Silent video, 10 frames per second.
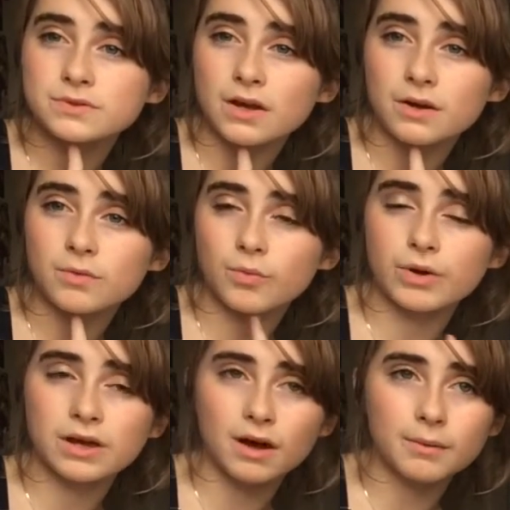So
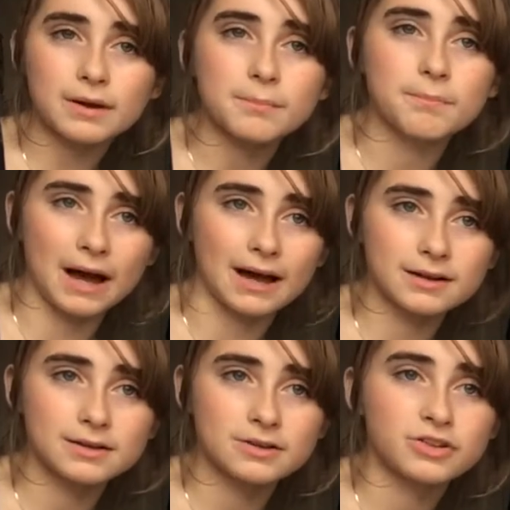we're going back
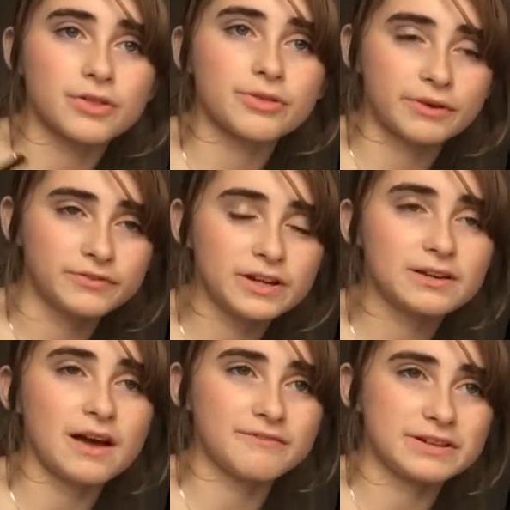to
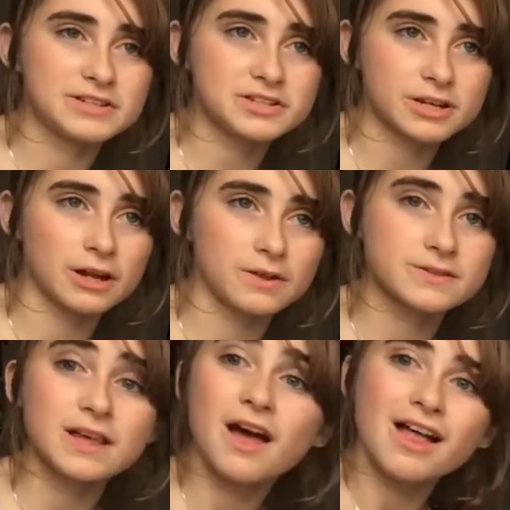thrifted and vintage
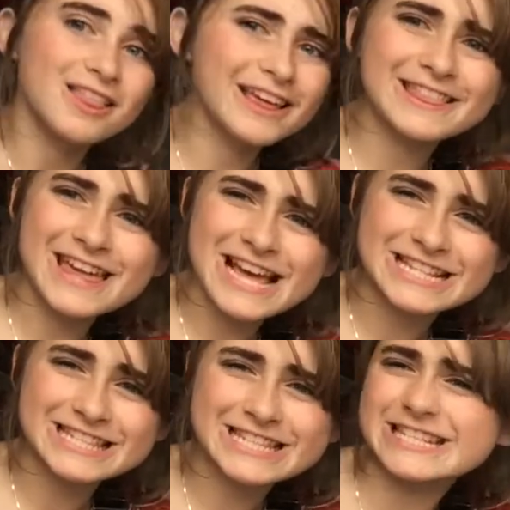clothes. Like
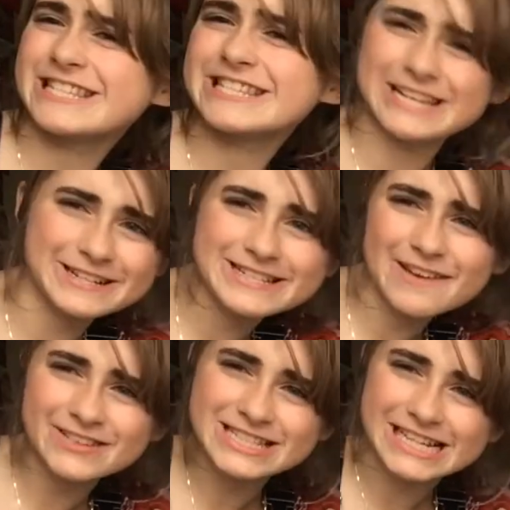this, it's so
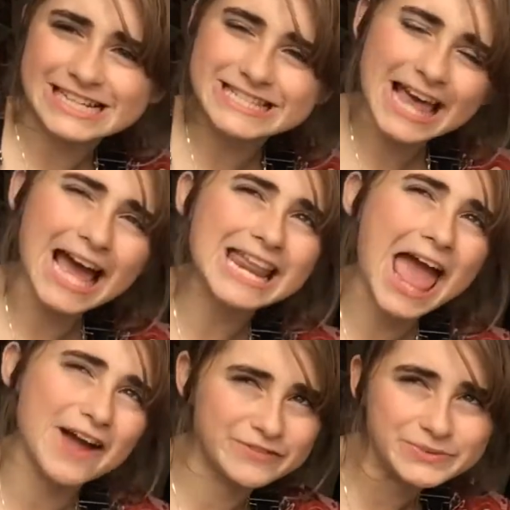70s
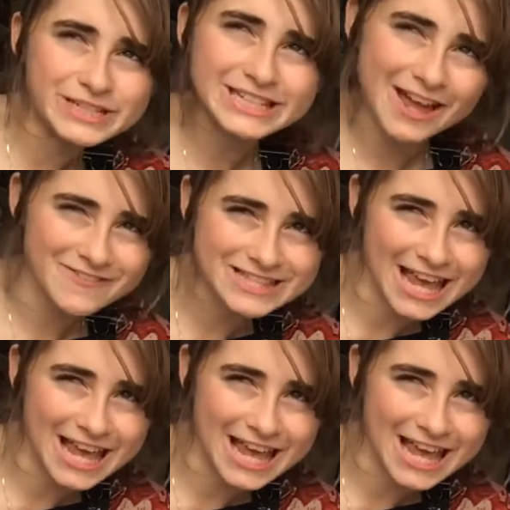and everyone loves